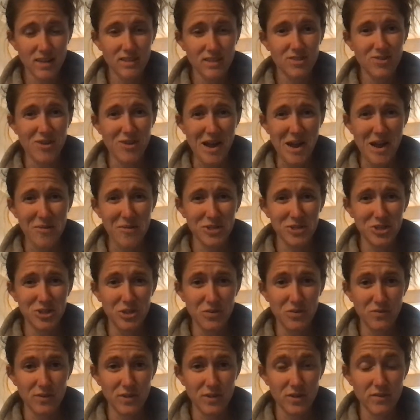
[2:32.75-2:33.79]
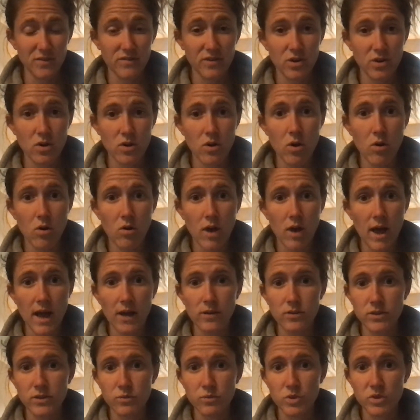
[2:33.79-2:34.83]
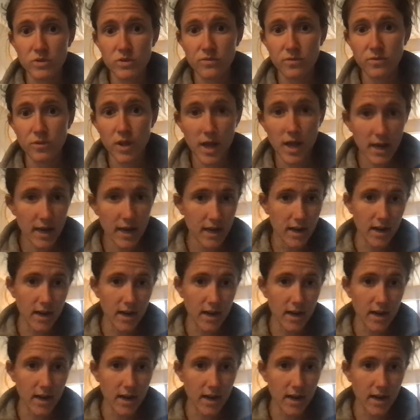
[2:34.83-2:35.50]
So how would you feel if your whole house was flooded?